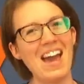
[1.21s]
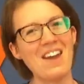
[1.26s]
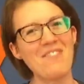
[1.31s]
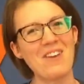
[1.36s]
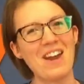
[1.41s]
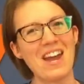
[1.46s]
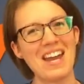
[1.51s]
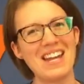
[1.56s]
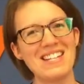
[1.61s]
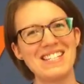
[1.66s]
Hey
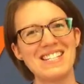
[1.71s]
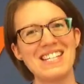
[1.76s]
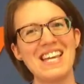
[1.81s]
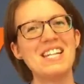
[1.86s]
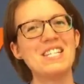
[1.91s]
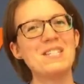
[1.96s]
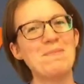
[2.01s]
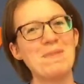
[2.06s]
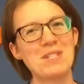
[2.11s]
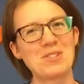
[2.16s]
friends,
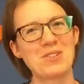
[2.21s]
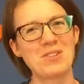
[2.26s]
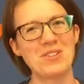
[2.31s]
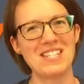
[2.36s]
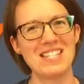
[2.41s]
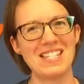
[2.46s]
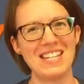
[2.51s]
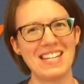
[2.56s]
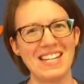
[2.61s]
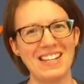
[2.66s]
it's Miss
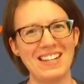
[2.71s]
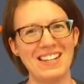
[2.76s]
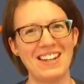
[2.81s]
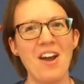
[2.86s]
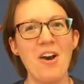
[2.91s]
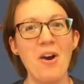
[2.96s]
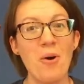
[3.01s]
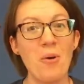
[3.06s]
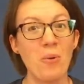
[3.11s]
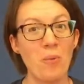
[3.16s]
Christine.
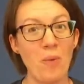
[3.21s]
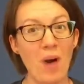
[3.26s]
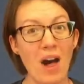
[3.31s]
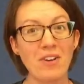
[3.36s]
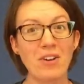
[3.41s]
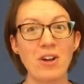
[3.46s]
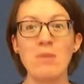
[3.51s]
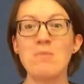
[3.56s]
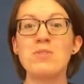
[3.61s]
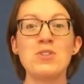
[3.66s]

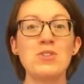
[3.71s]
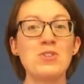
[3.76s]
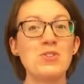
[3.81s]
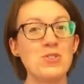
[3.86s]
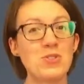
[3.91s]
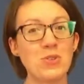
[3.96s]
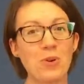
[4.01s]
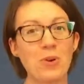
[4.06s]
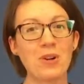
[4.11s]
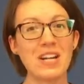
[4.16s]
Welcome to
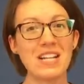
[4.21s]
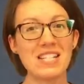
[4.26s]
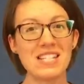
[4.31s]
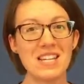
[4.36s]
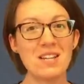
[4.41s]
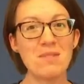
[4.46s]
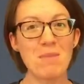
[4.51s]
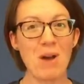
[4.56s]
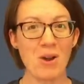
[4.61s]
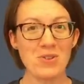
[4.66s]
Stories
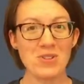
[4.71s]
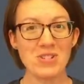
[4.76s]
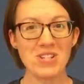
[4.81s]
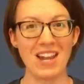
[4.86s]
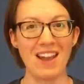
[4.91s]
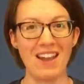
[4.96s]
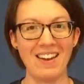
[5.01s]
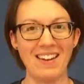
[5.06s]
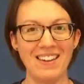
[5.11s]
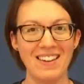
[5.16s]
in
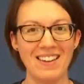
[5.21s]
Motion.